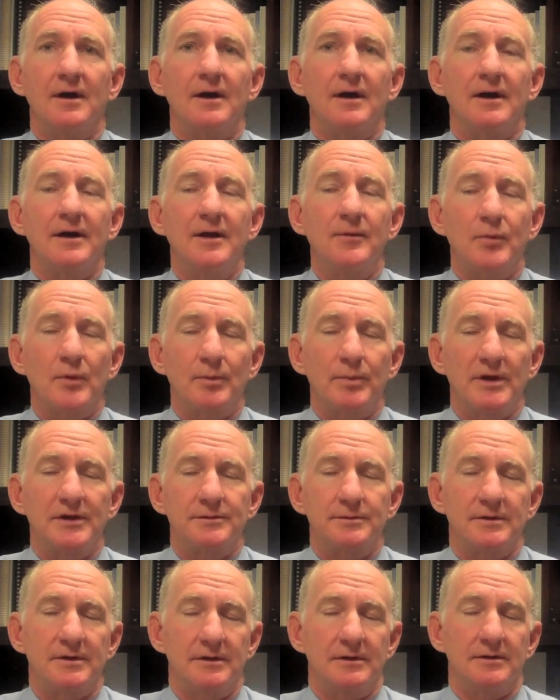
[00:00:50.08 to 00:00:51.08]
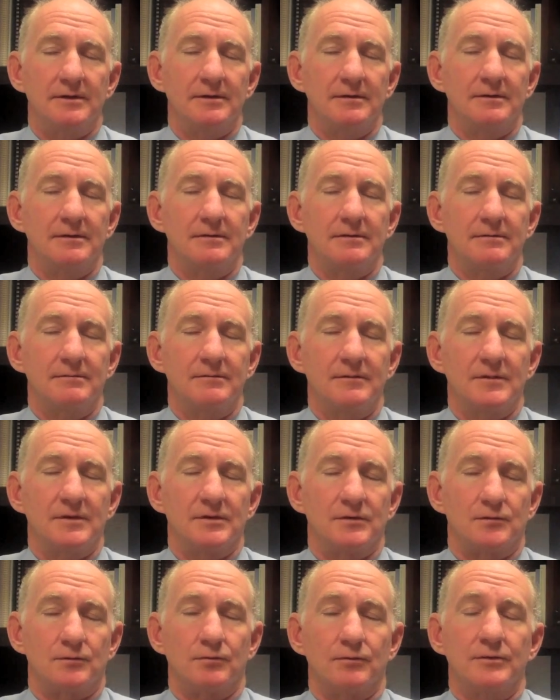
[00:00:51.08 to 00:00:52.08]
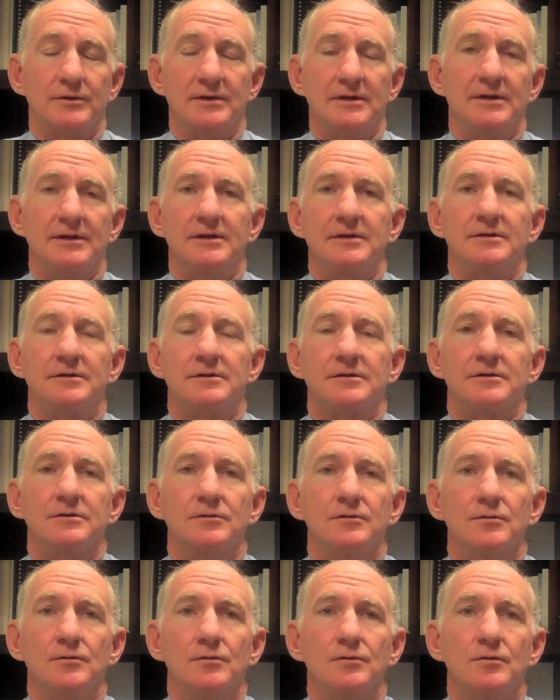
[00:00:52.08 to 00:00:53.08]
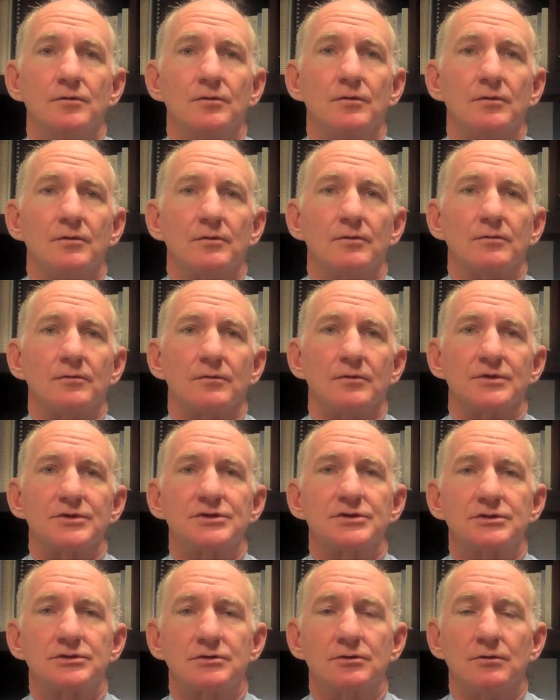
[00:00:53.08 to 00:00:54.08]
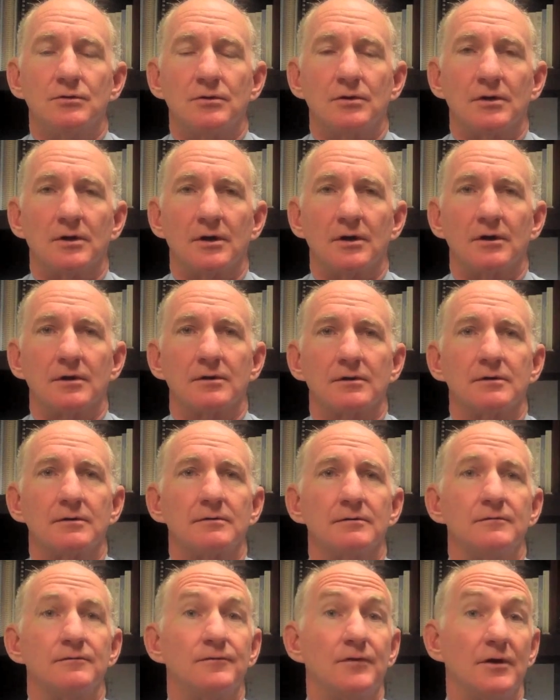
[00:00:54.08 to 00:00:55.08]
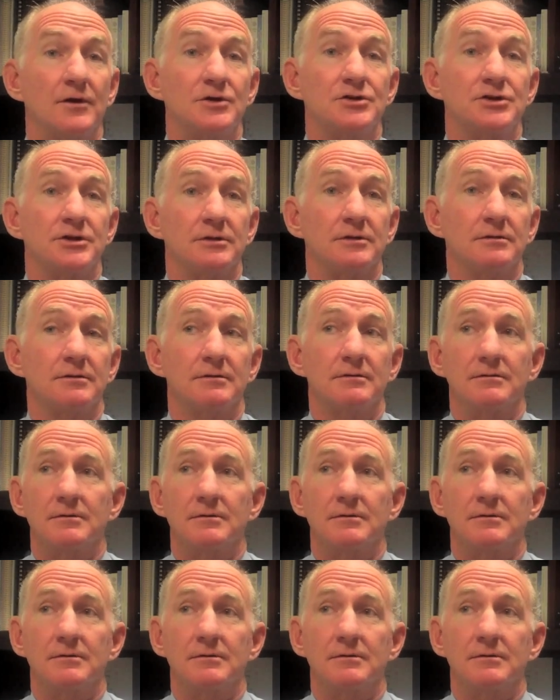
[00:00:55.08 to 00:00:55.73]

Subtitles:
A hip replacement is really to restore function